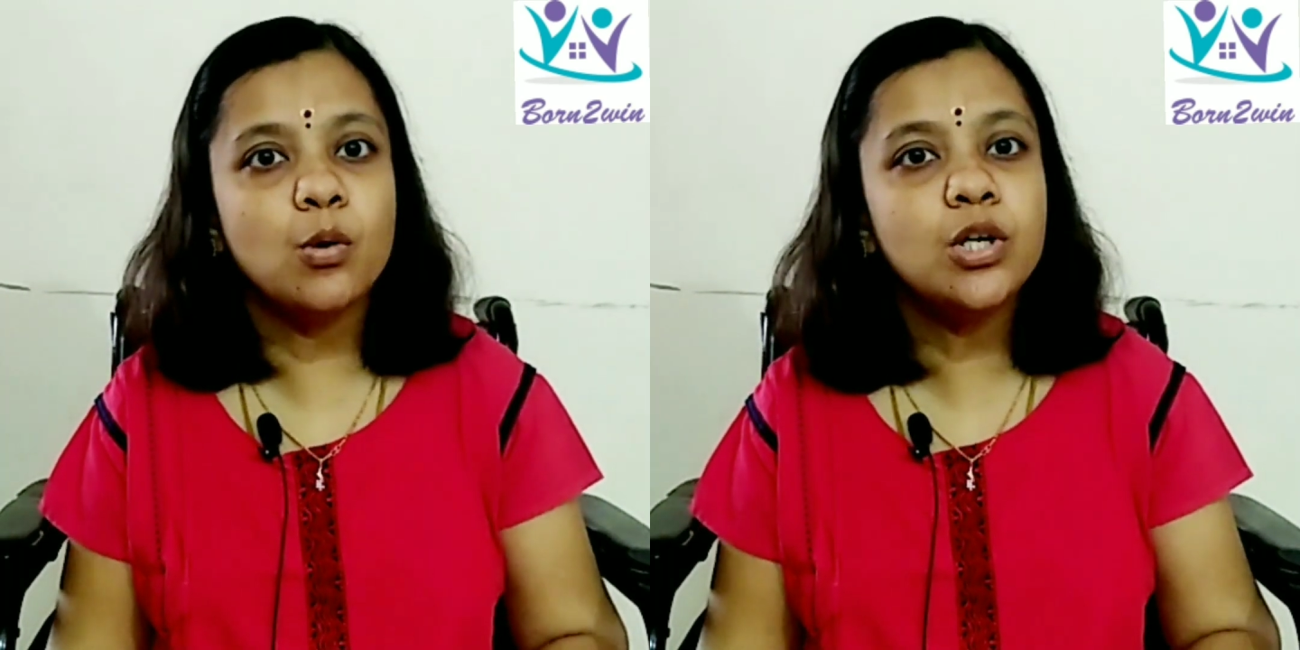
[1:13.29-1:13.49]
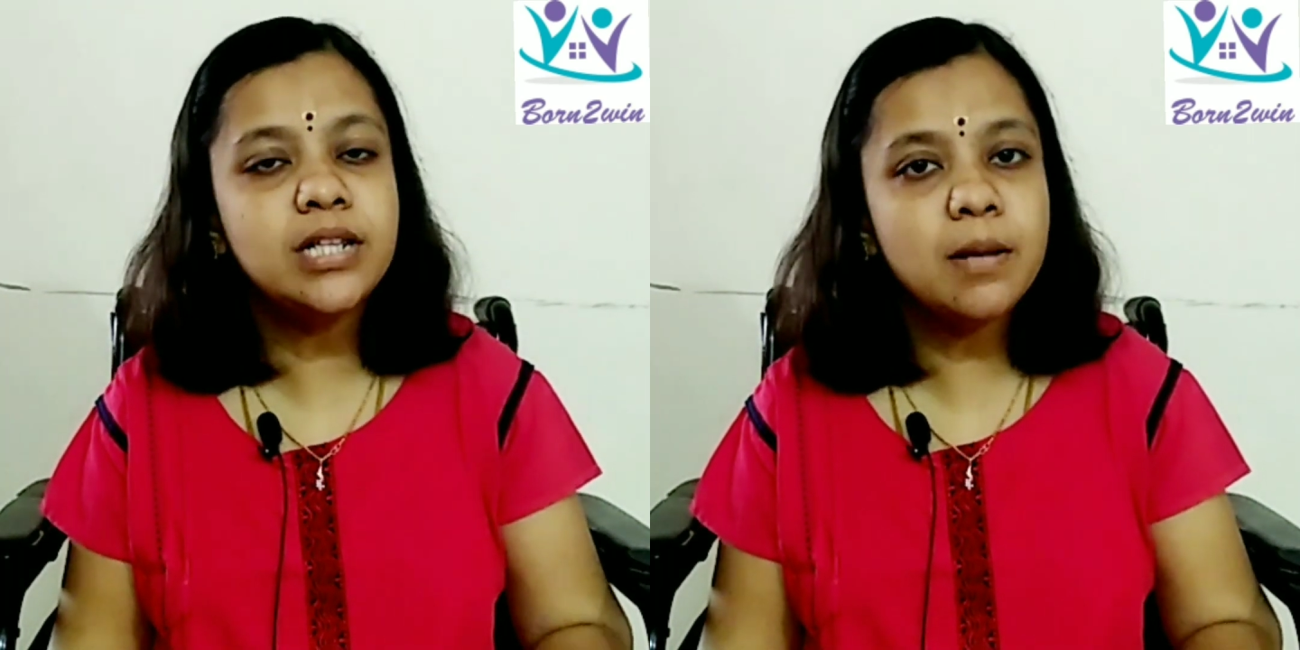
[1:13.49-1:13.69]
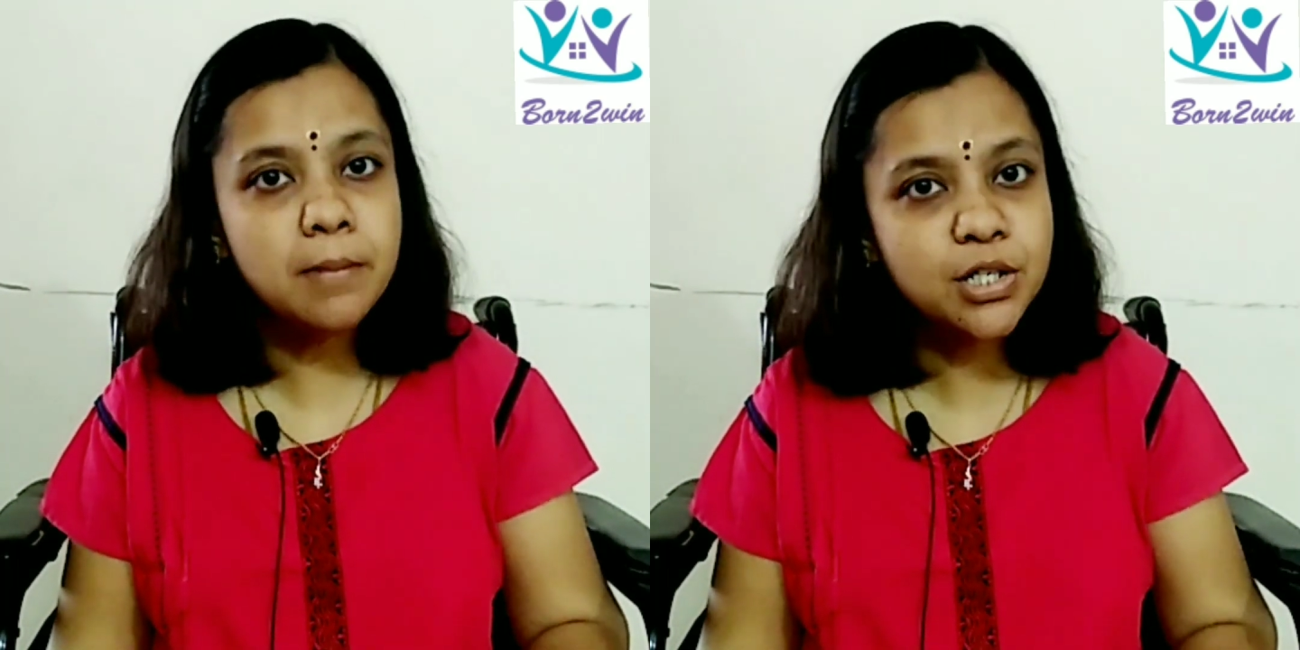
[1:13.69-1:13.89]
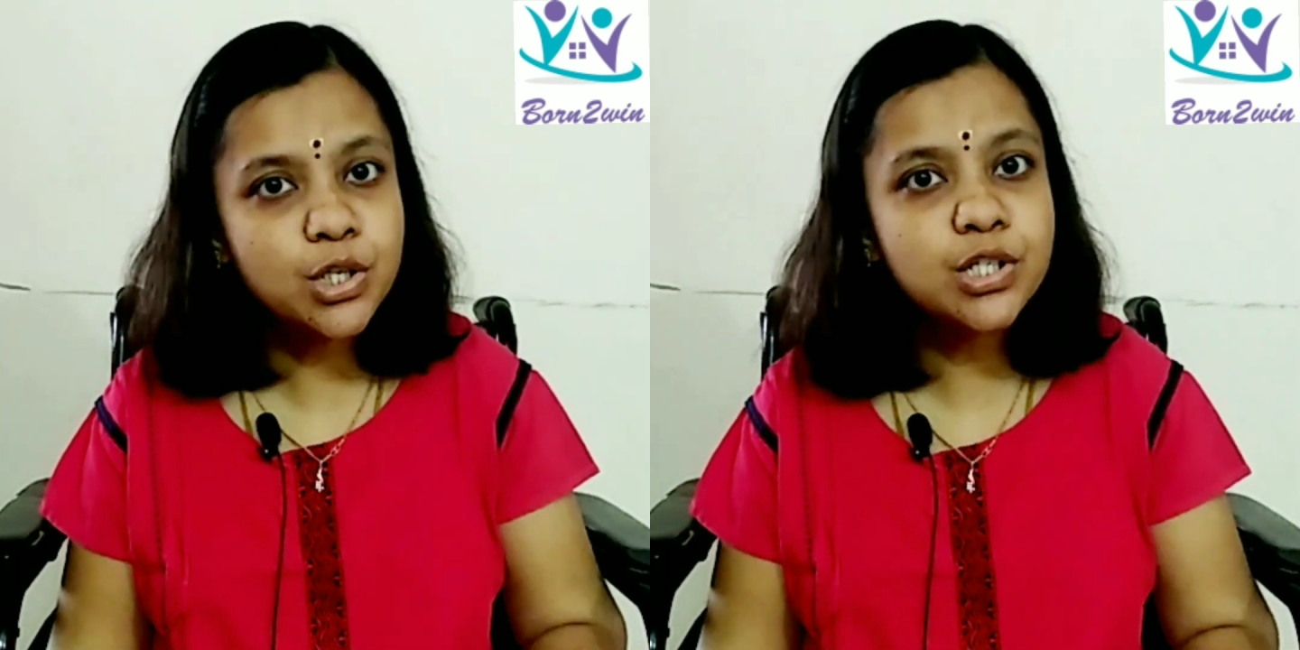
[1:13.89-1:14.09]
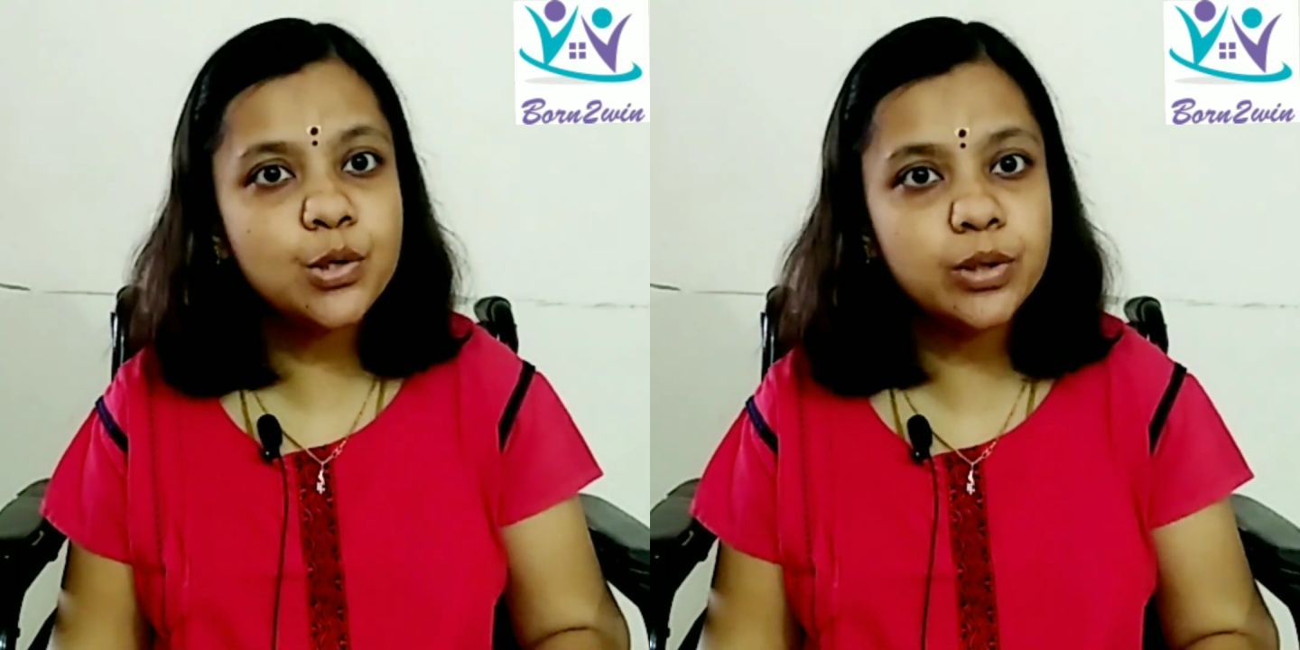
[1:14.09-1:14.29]
what are the
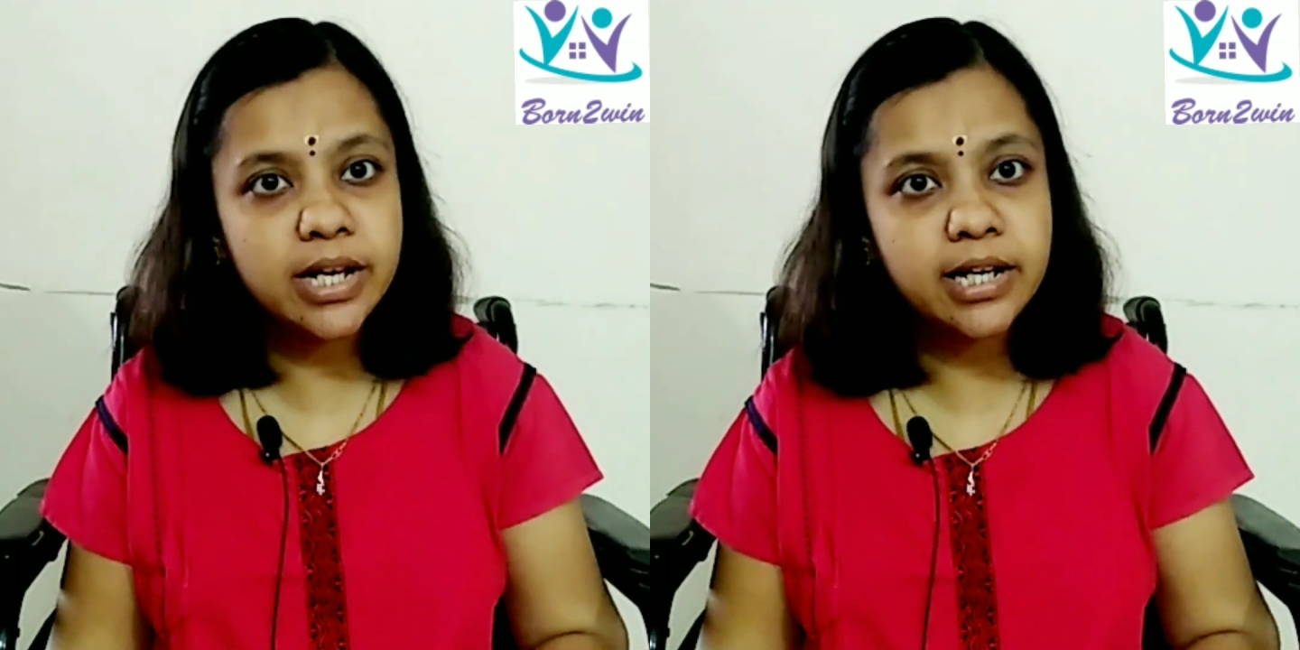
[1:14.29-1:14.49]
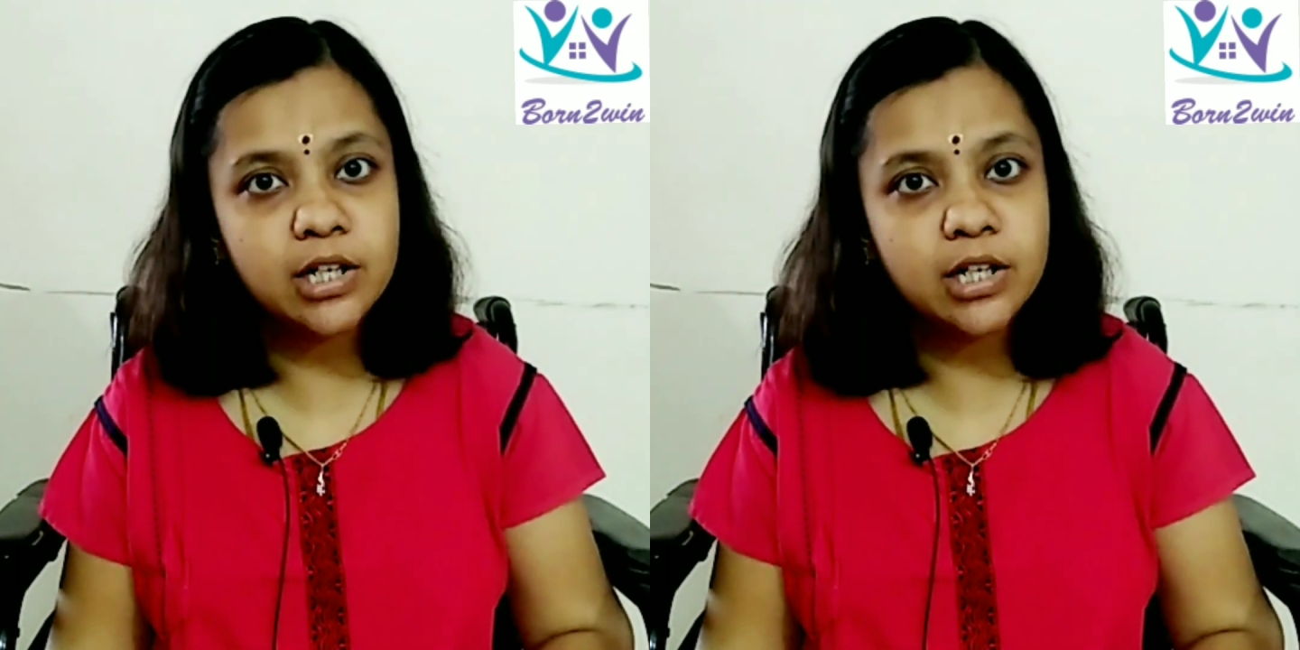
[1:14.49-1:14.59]
measures you take